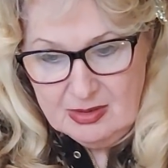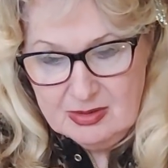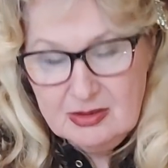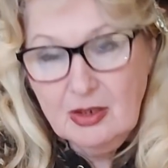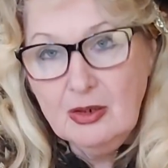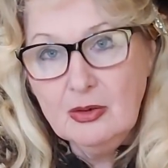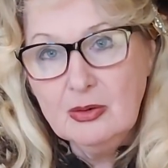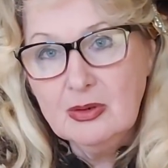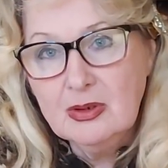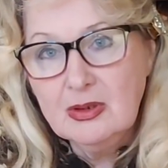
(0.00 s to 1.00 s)

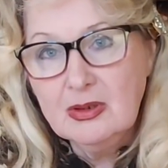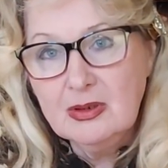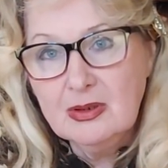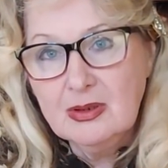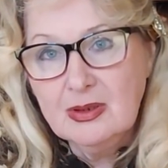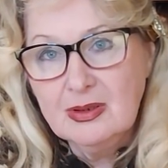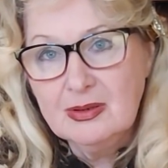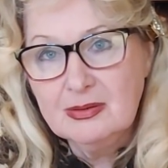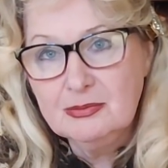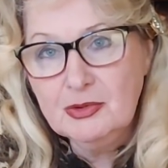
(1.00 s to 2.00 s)
So
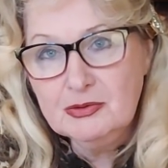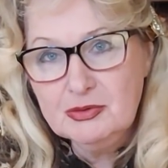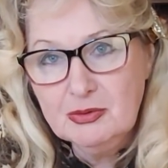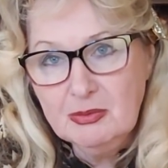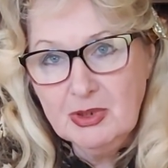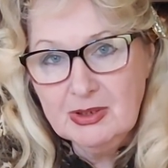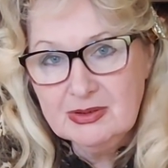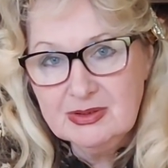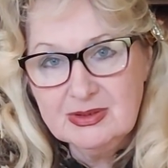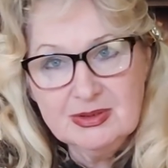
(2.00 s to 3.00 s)
most women